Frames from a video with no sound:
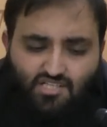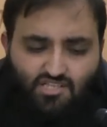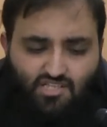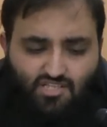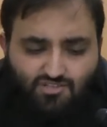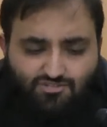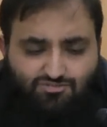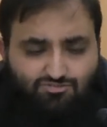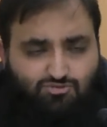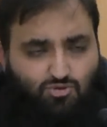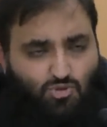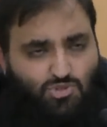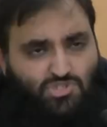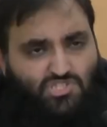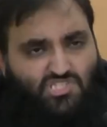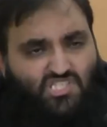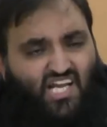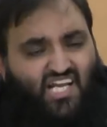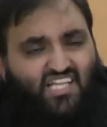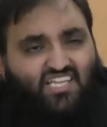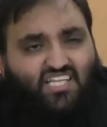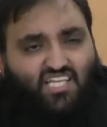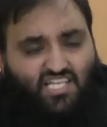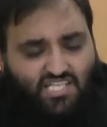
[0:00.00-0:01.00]
the foot,
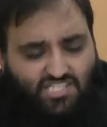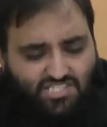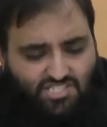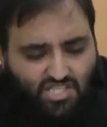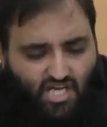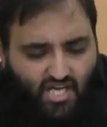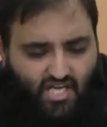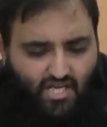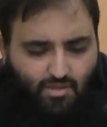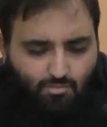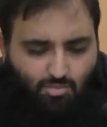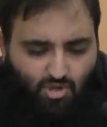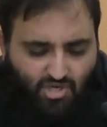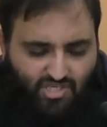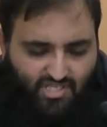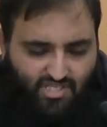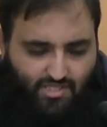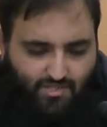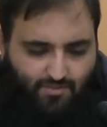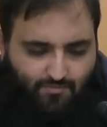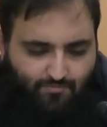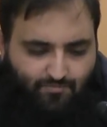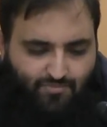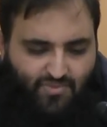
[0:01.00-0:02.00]
and the entire
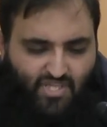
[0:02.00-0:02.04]
body.